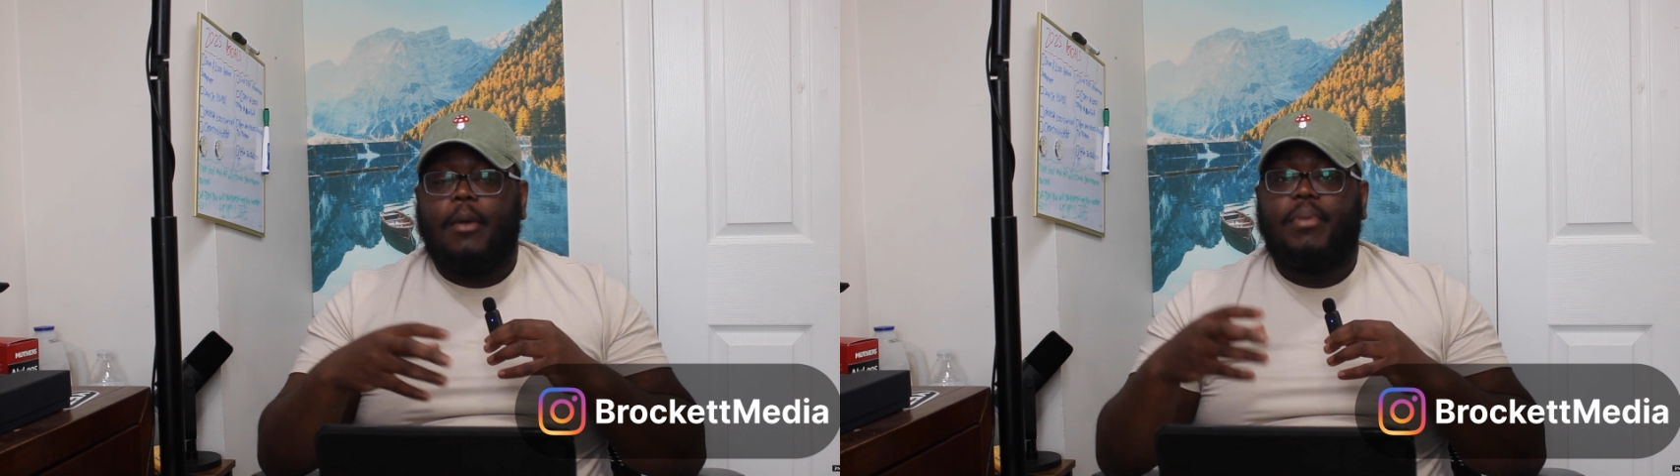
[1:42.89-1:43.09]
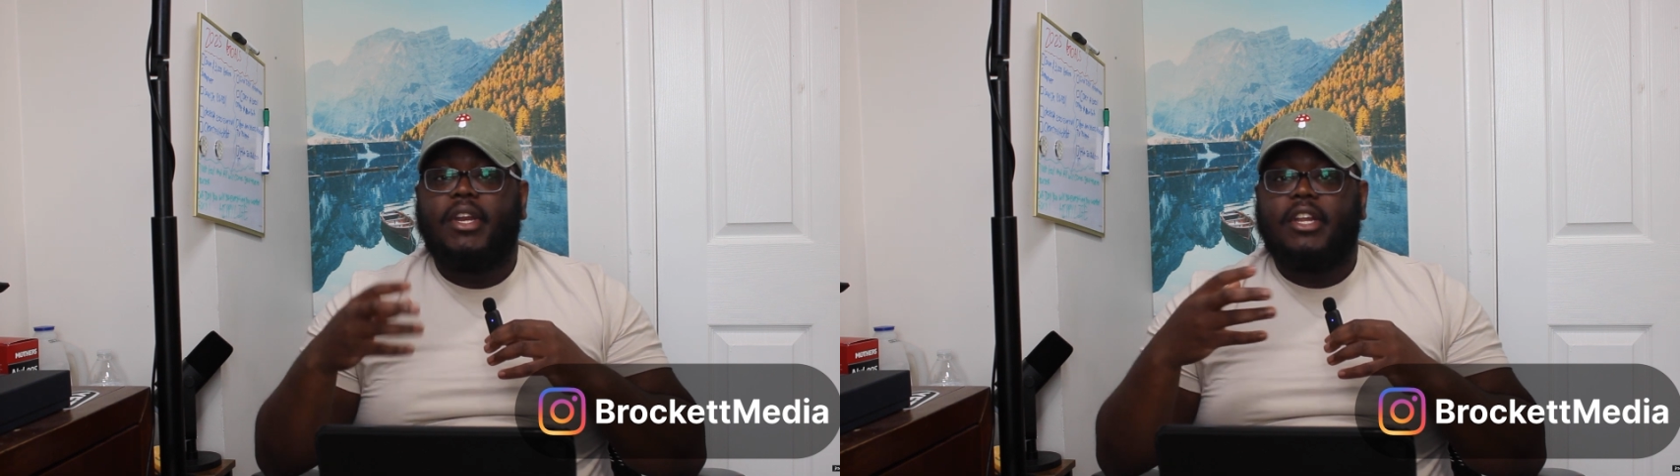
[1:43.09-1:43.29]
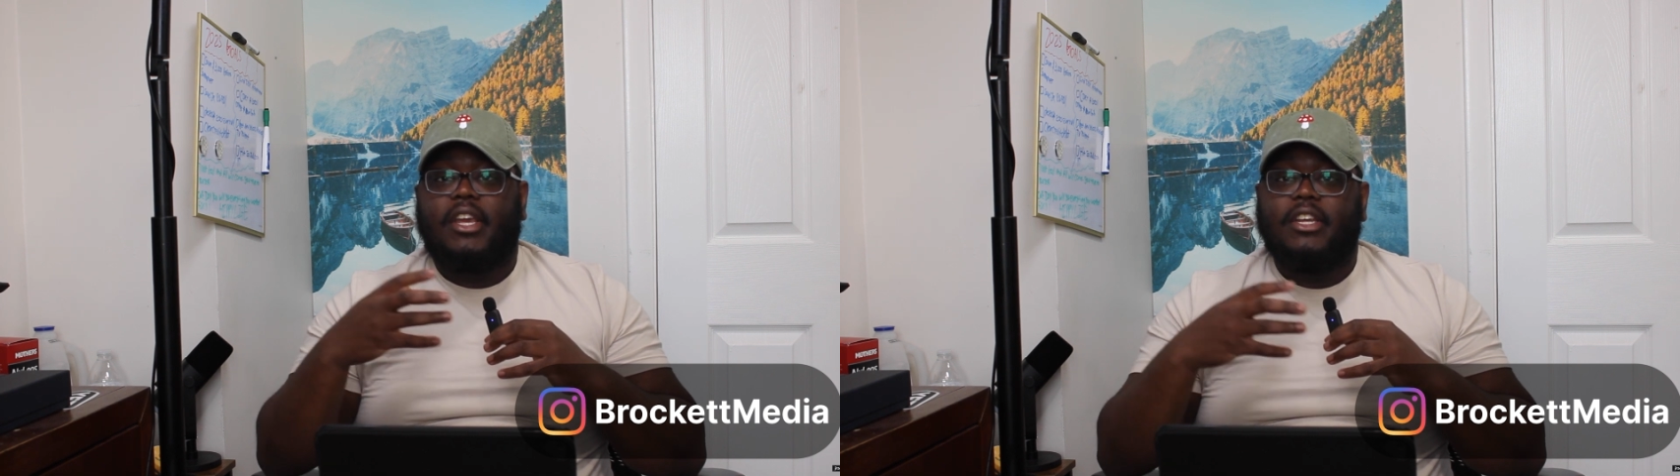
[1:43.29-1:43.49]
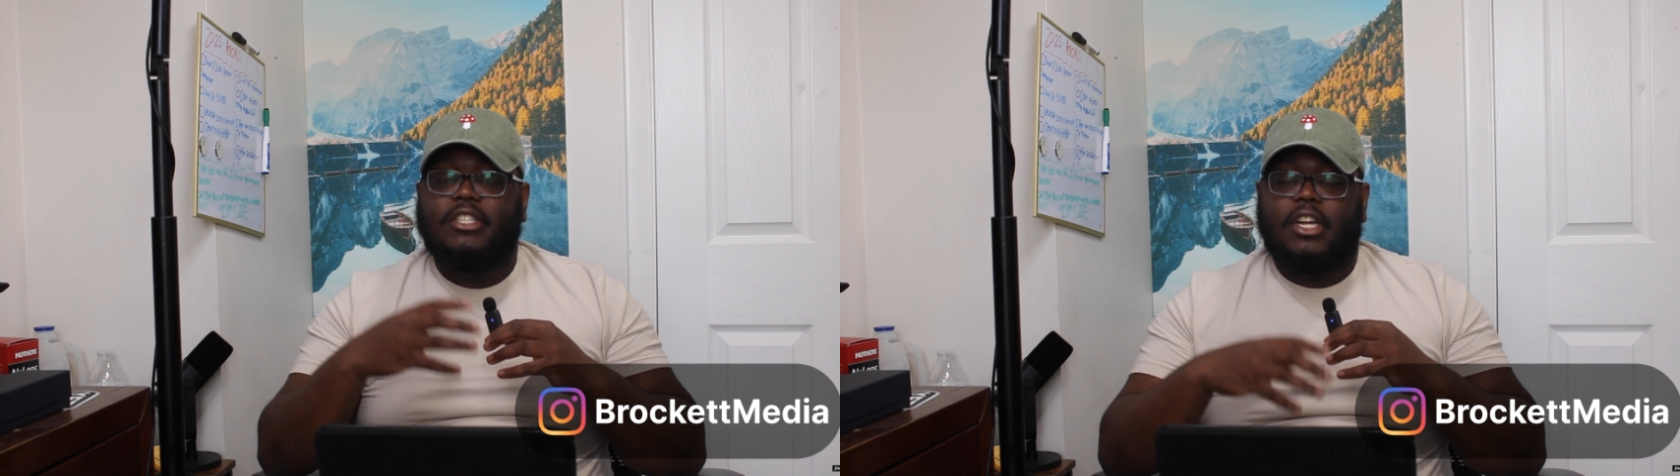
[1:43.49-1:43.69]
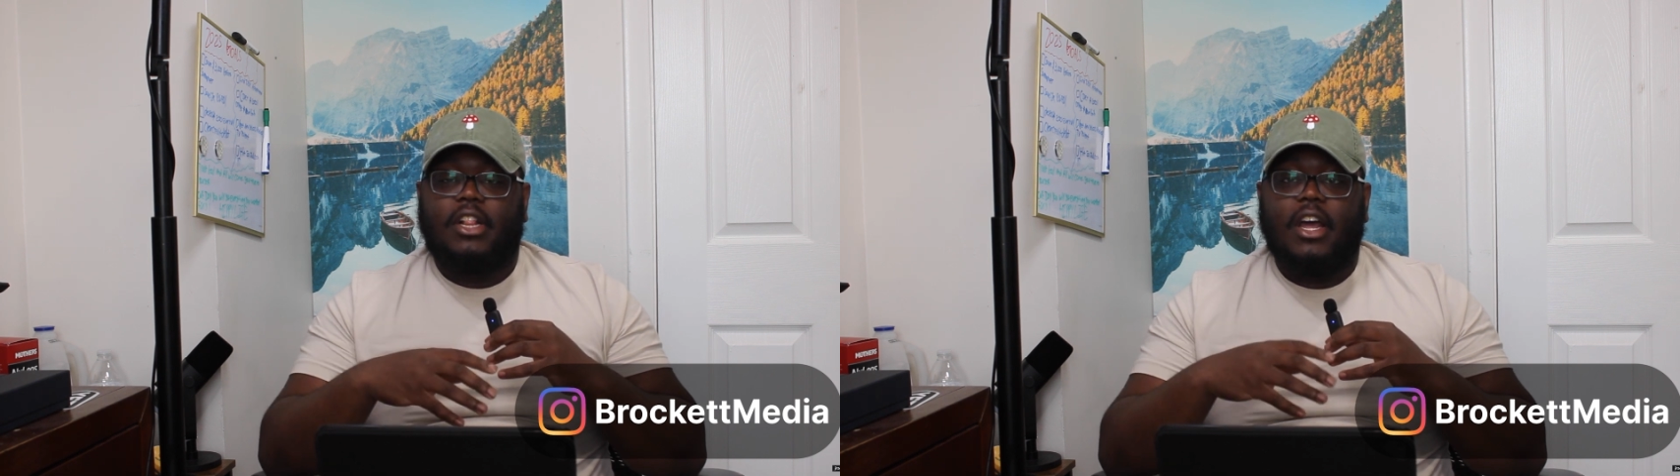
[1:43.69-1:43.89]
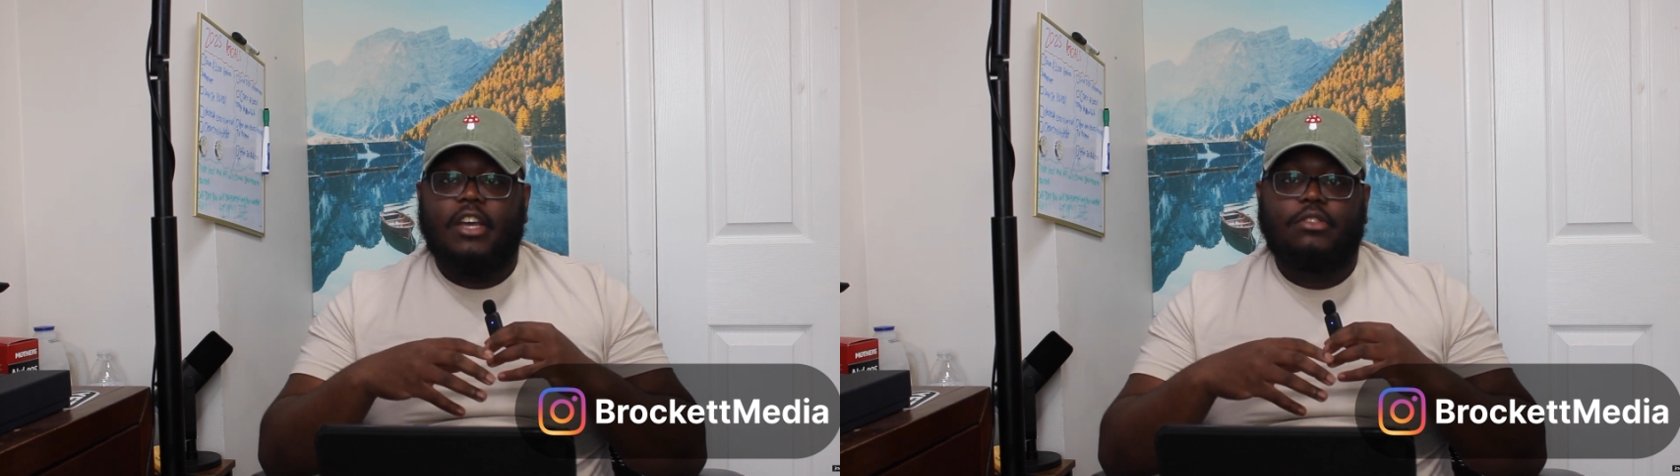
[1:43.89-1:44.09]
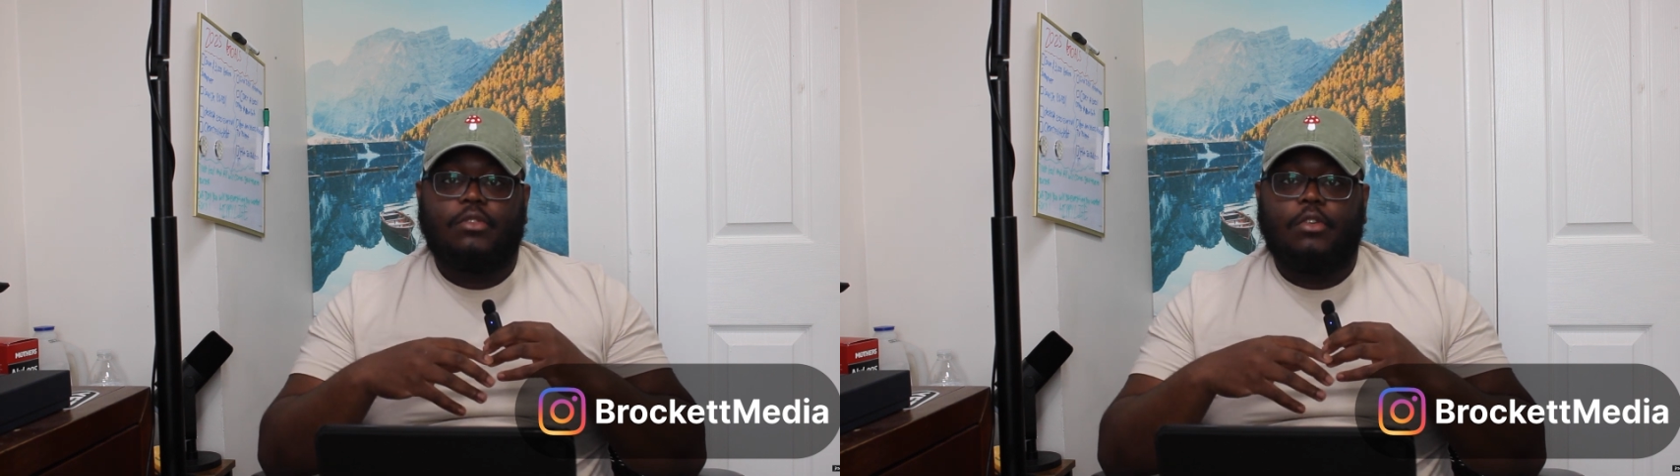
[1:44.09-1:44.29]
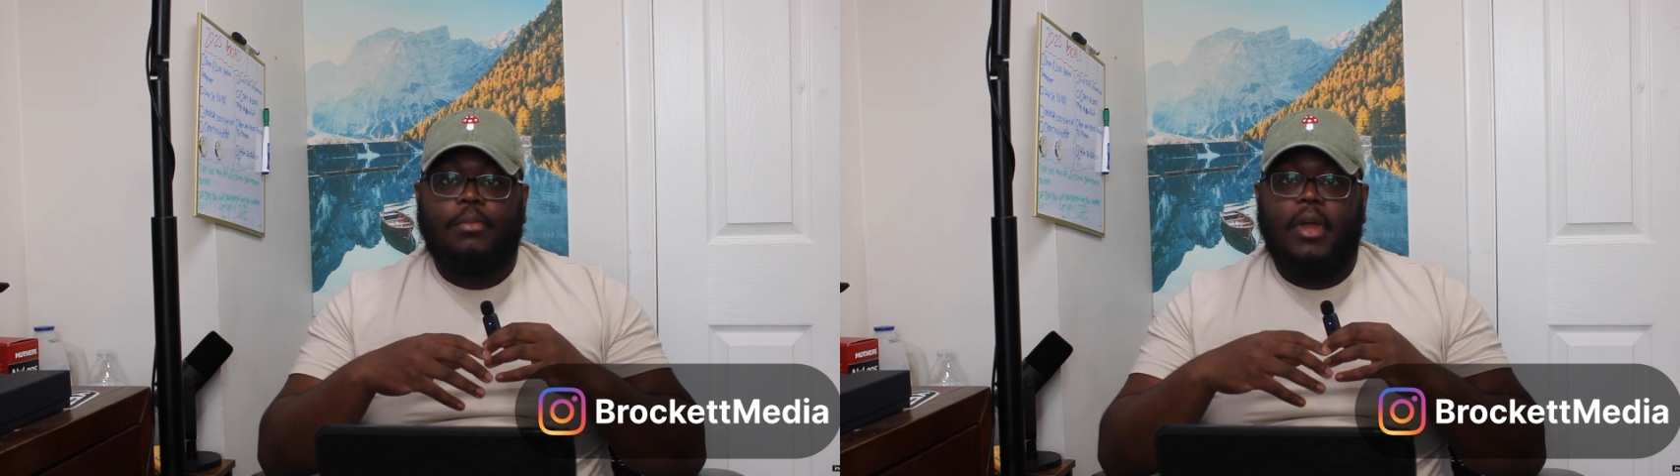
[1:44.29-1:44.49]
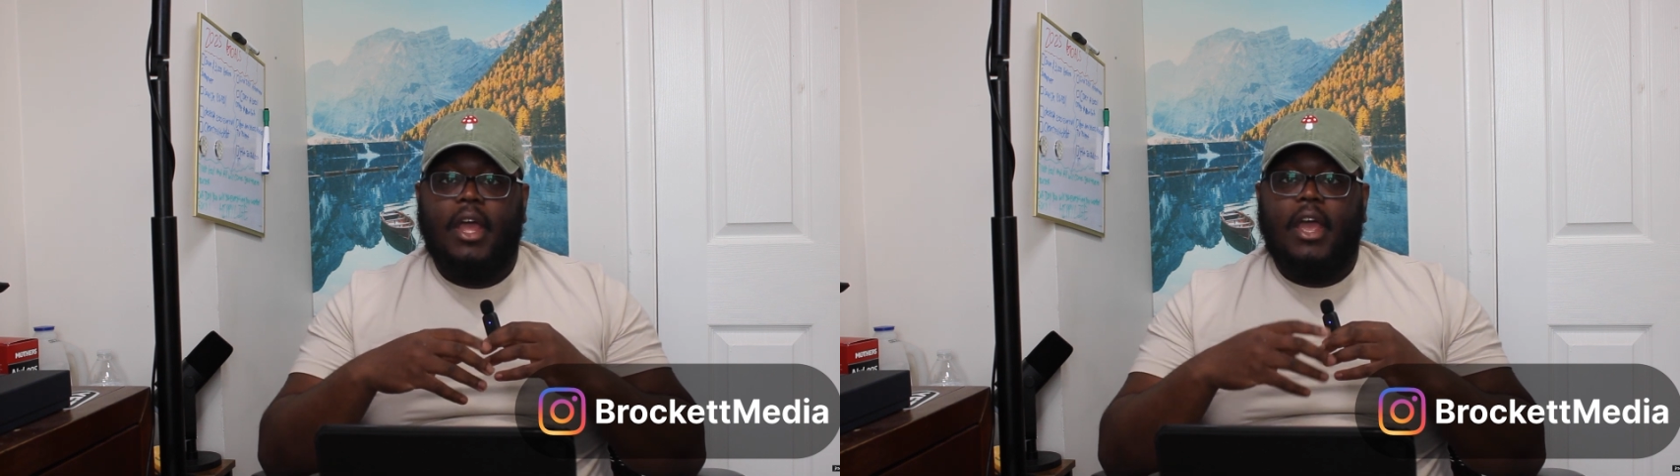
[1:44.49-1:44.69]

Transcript: putting the kids in a classroom,